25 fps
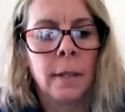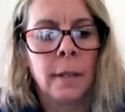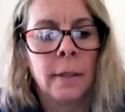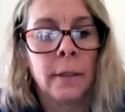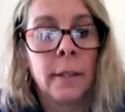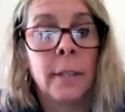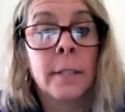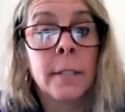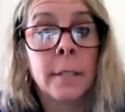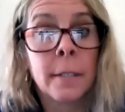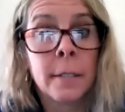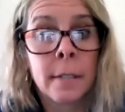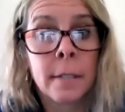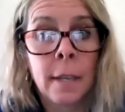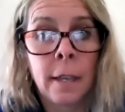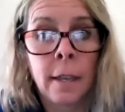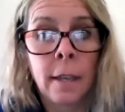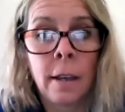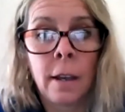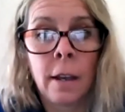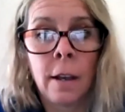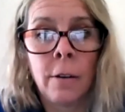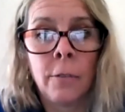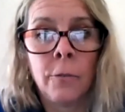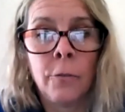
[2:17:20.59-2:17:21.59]
this is
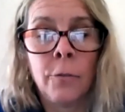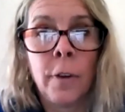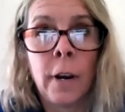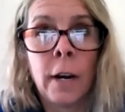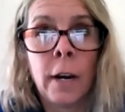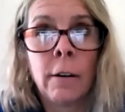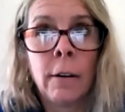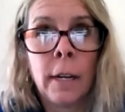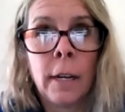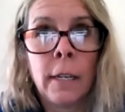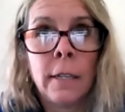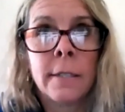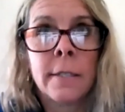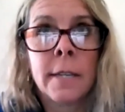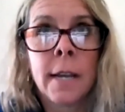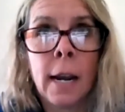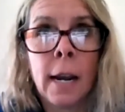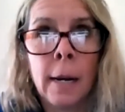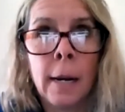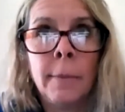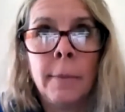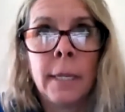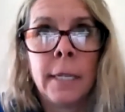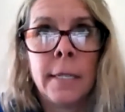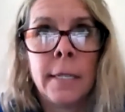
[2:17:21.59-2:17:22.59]
a very
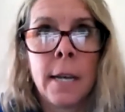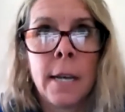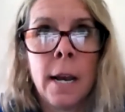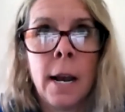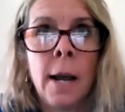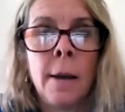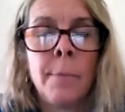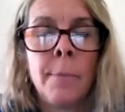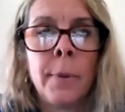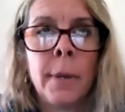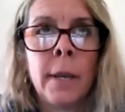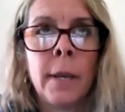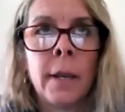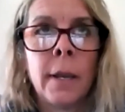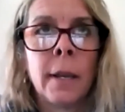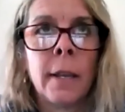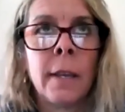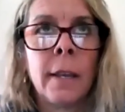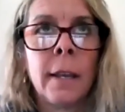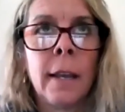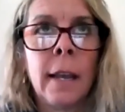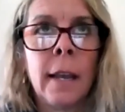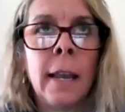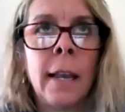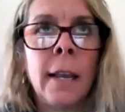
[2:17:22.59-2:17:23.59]
timely topic,
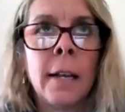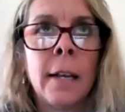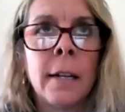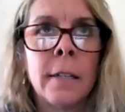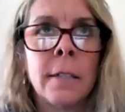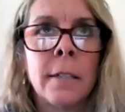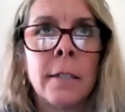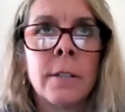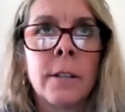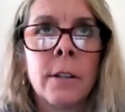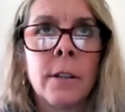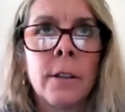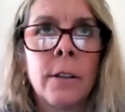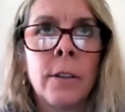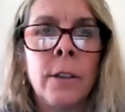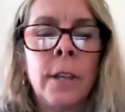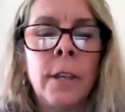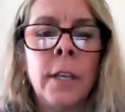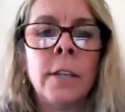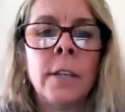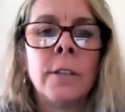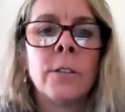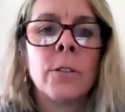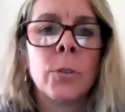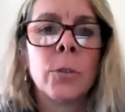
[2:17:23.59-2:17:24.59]
and
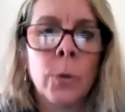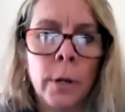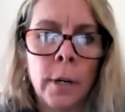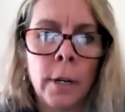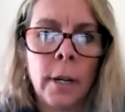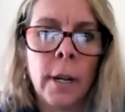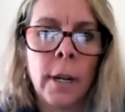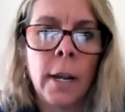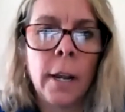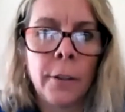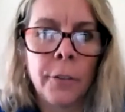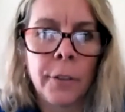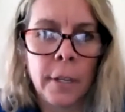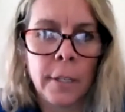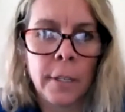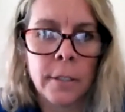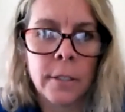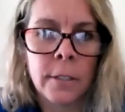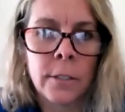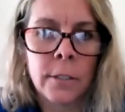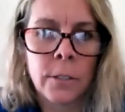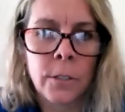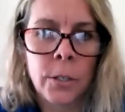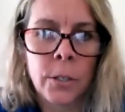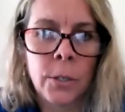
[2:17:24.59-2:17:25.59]
the Soil Health
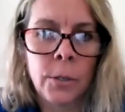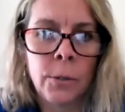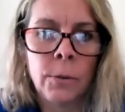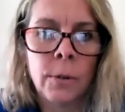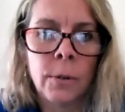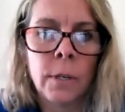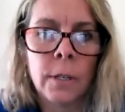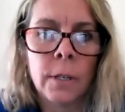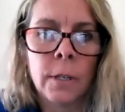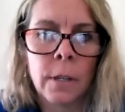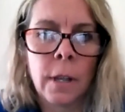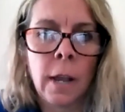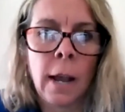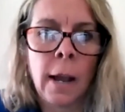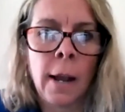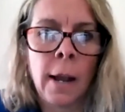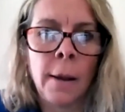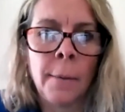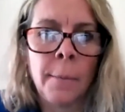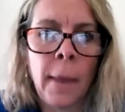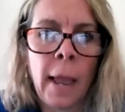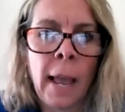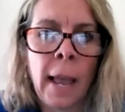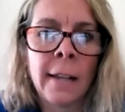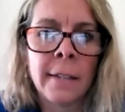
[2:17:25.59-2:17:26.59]
Institute
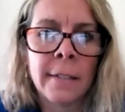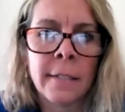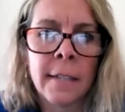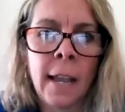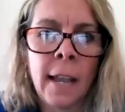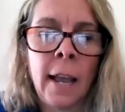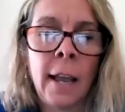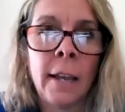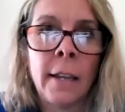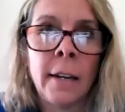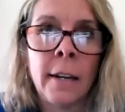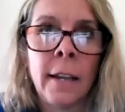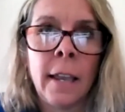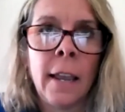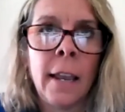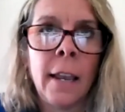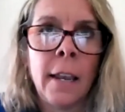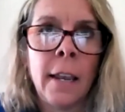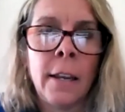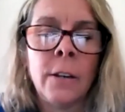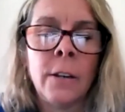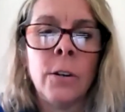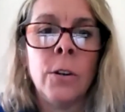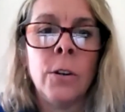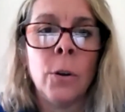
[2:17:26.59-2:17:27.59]
has had
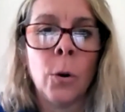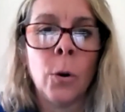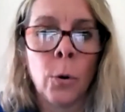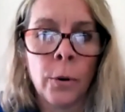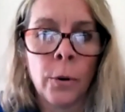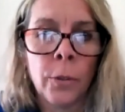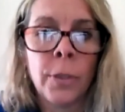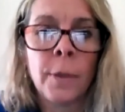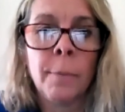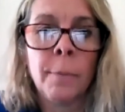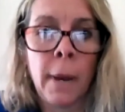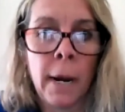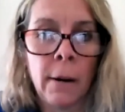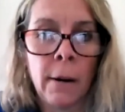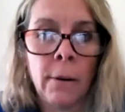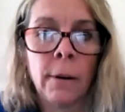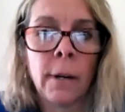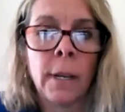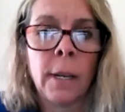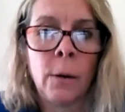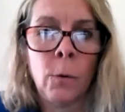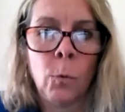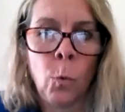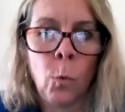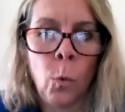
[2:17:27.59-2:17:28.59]
a North
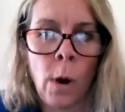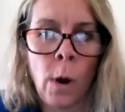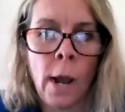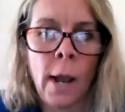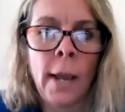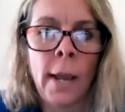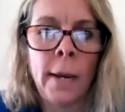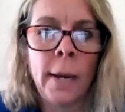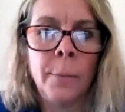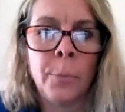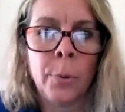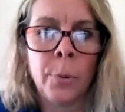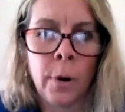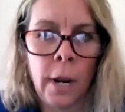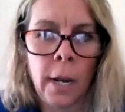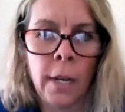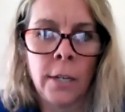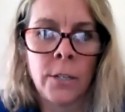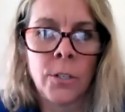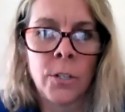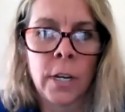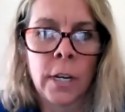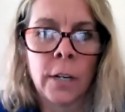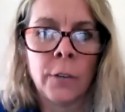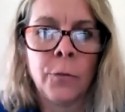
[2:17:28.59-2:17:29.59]
American-wide
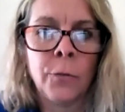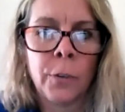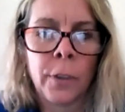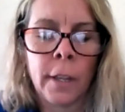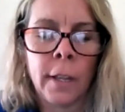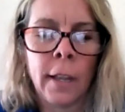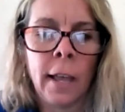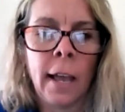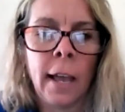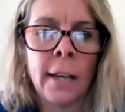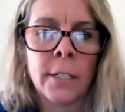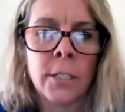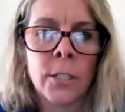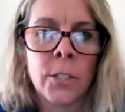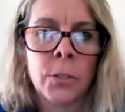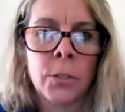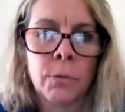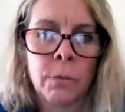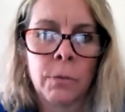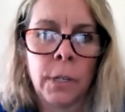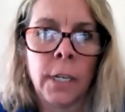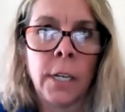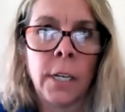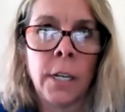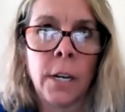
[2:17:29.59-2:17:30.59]
project for the last
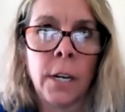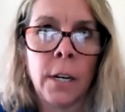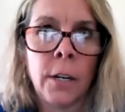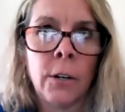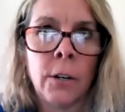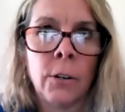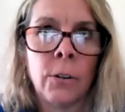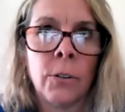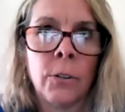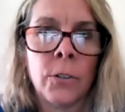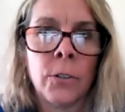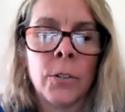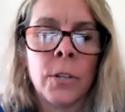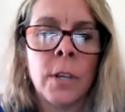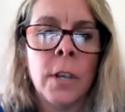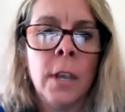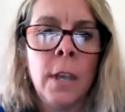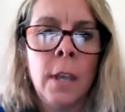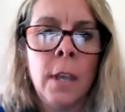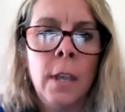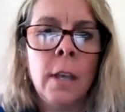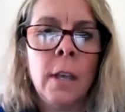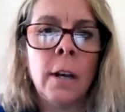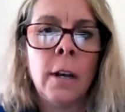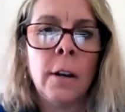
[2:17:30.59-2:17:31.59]
3 years
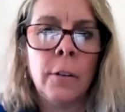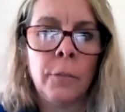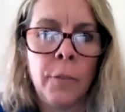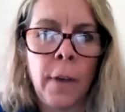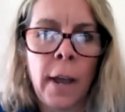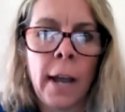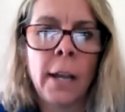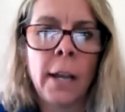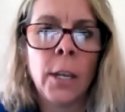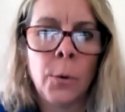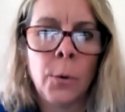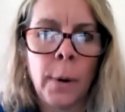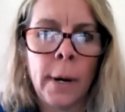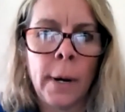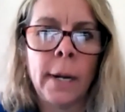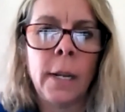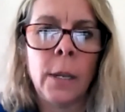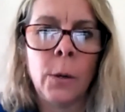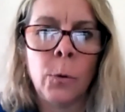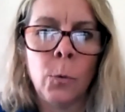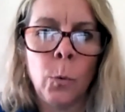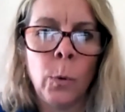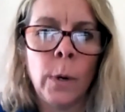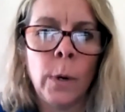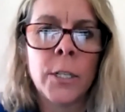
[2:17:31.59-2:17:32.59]

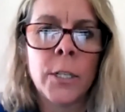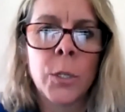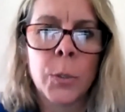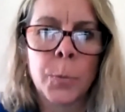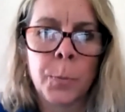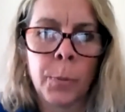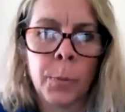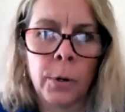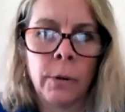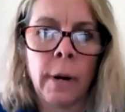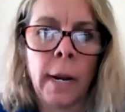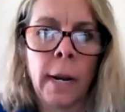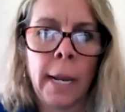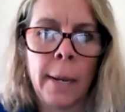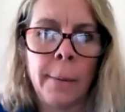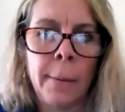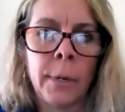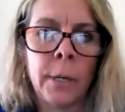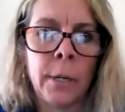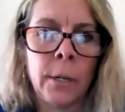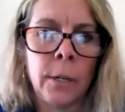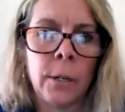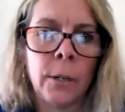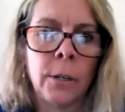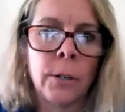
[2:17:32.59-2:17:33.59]
evaluating which
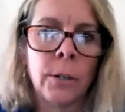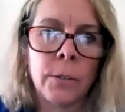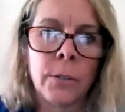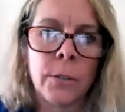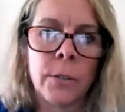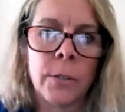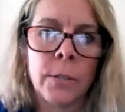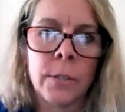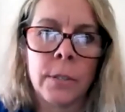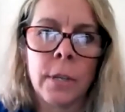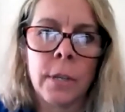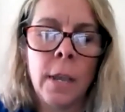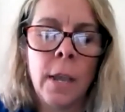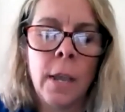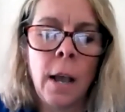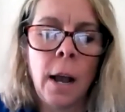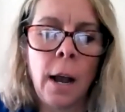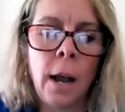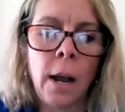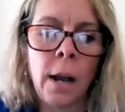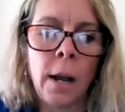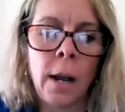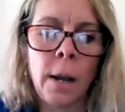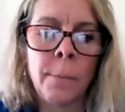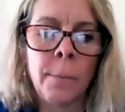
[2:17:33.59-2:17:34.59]
parameters
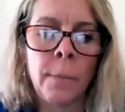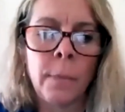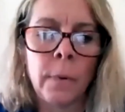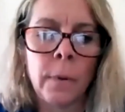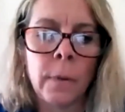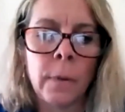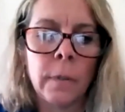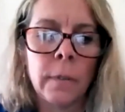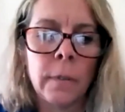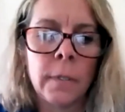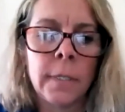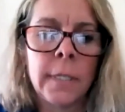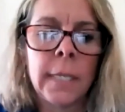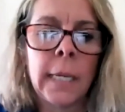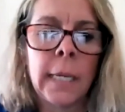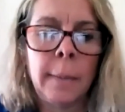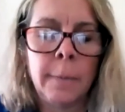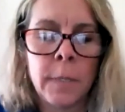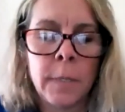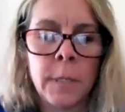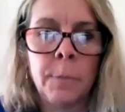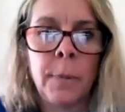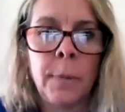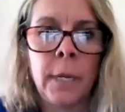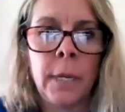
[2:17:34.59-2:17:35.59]
seem
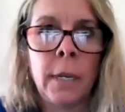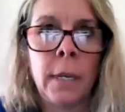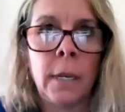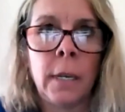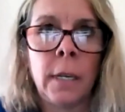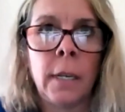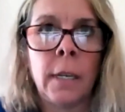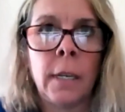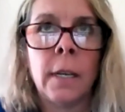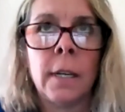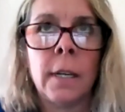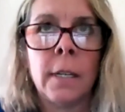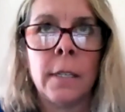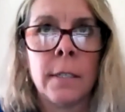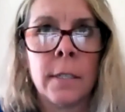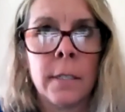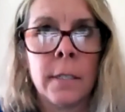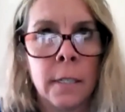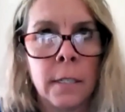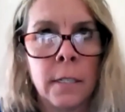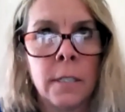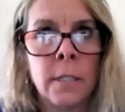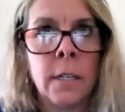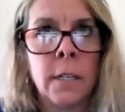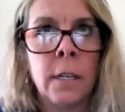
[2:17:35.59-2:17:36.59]
to be
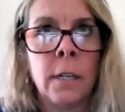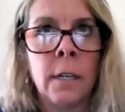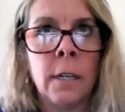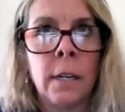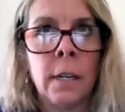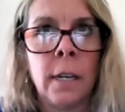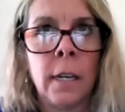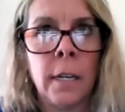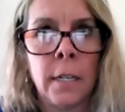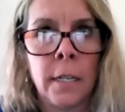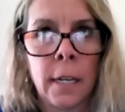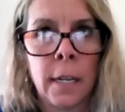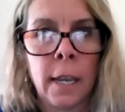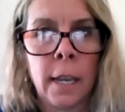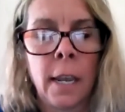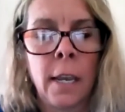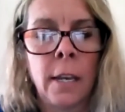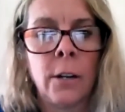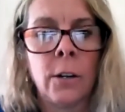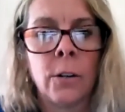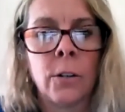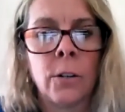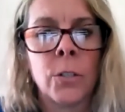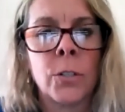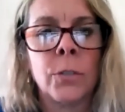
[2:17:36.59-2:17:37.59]
consistent
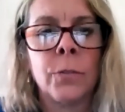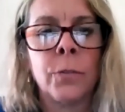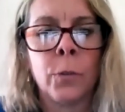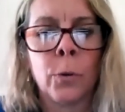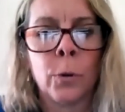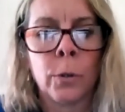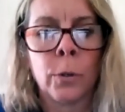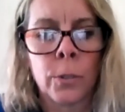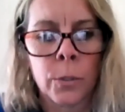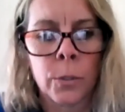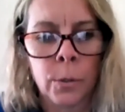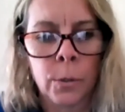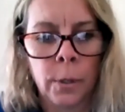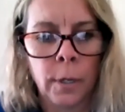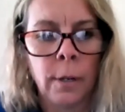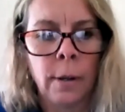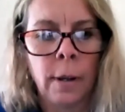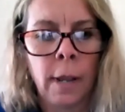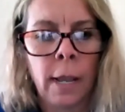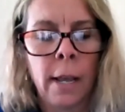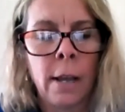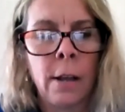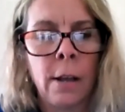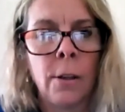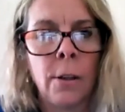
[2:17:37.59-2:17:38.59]
indicators for soil
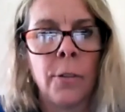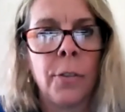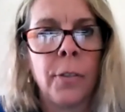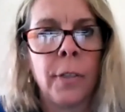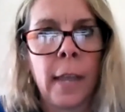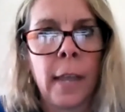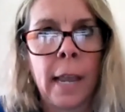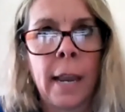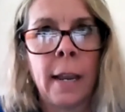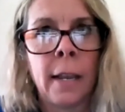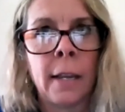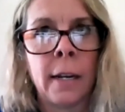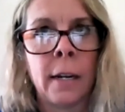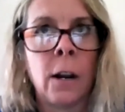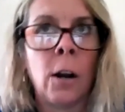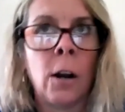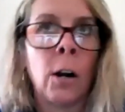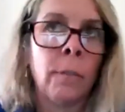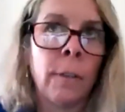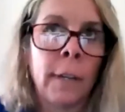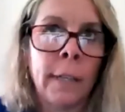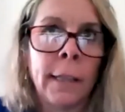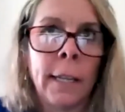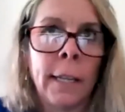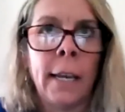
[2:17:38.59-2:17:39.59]
health and are
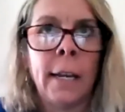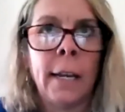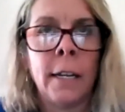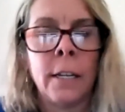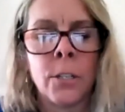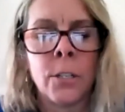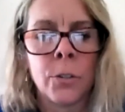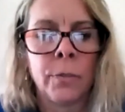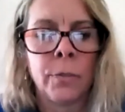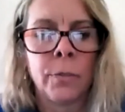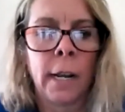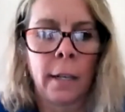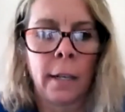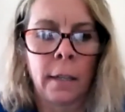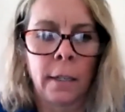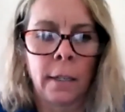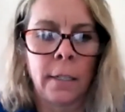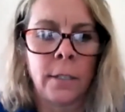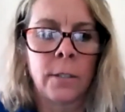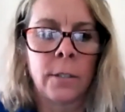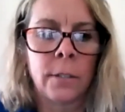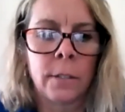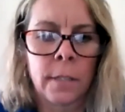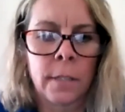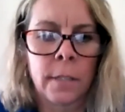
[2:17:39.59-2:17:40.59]
relating directly
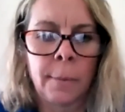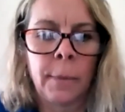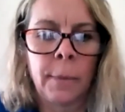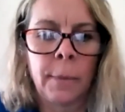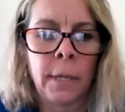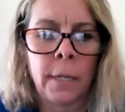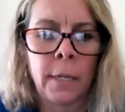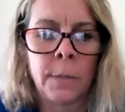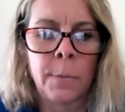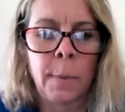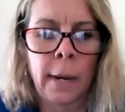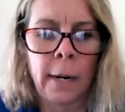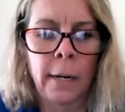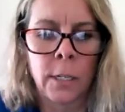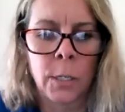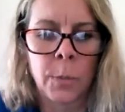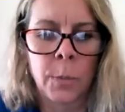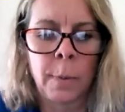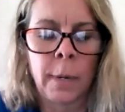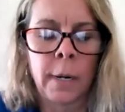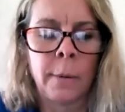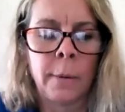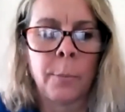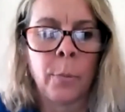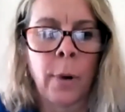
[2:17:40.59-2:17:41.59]
to some of these
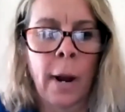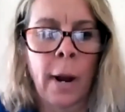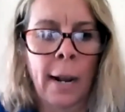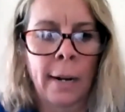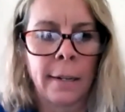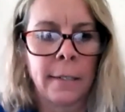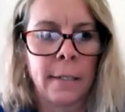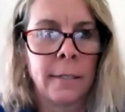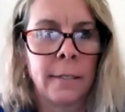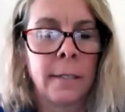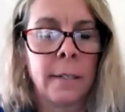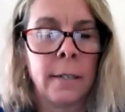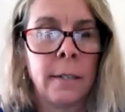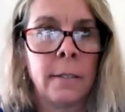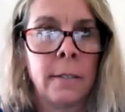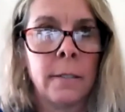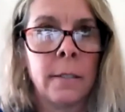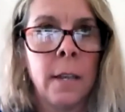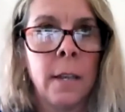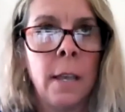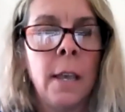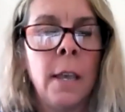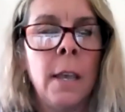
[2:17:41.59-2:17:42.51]
management practices.